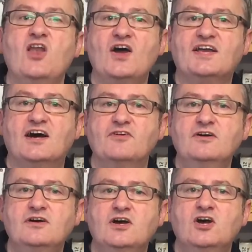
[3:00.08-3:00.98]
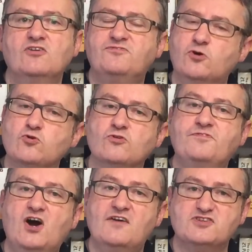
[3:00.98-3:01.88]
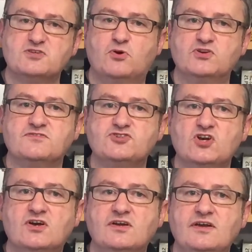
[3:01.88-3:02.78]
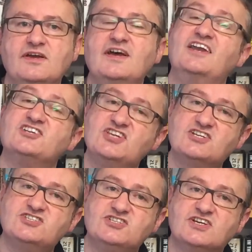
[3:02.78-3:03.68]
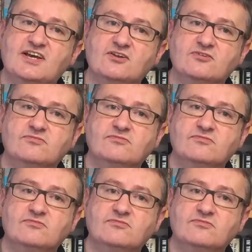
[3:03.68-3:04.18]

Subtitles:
in light cover, a 4 or 5 is a point of shock, and a 6 is a kill.